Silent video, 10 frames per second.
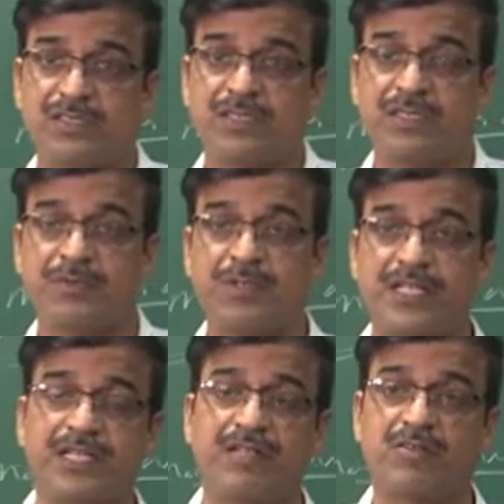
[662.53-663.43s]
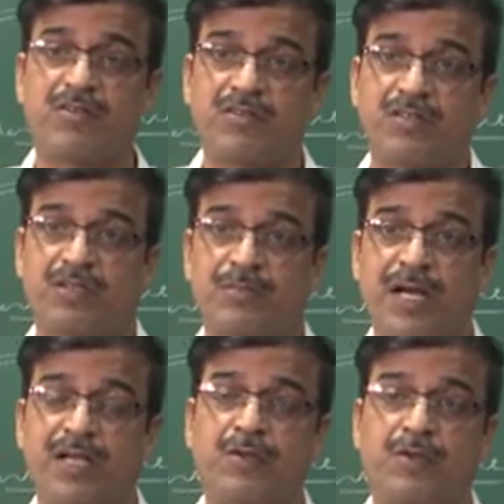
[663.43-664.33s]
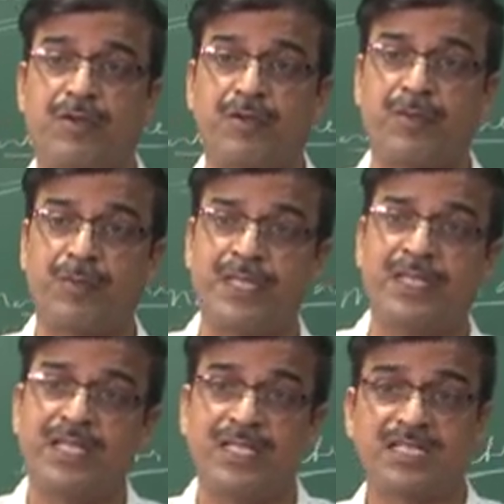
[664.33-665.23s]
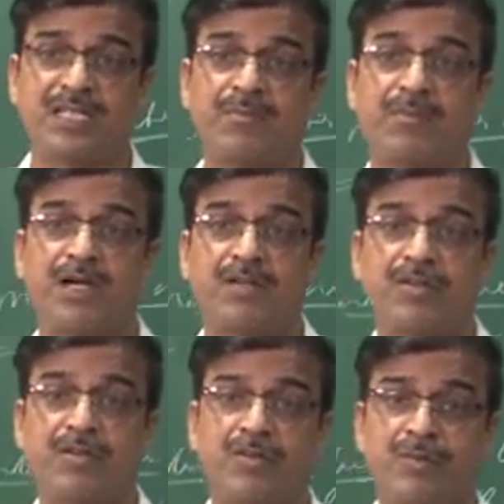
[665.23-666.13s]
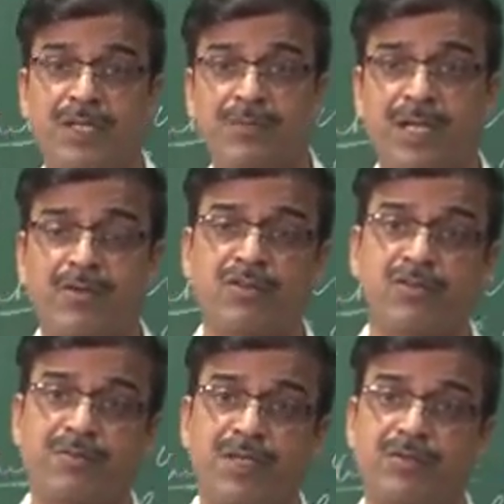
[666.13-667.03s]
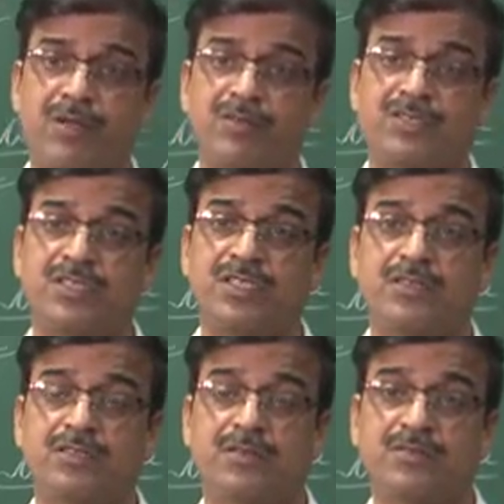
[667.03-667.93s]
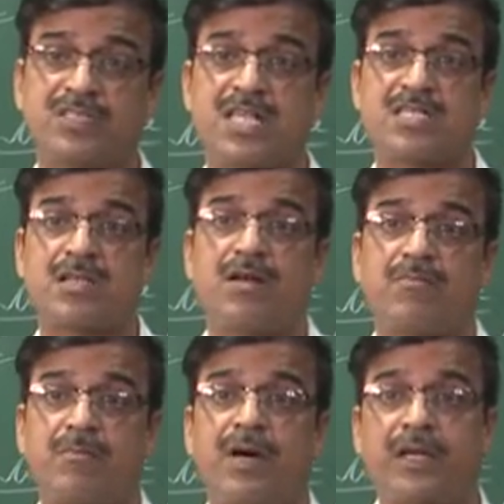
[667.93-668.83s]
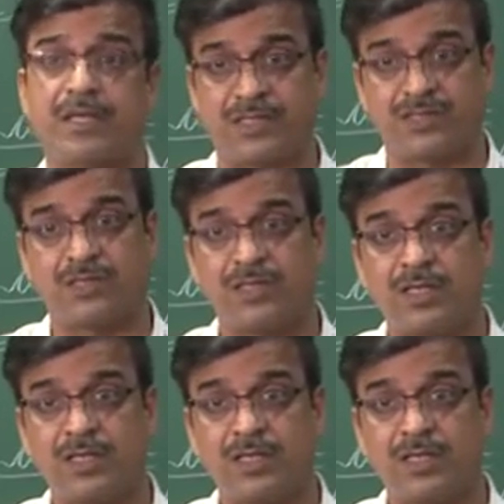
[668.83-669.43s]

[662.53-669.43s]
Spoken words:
if you take into account the macroeconomy, inside the macroeconomy you have to study the term sales law of market.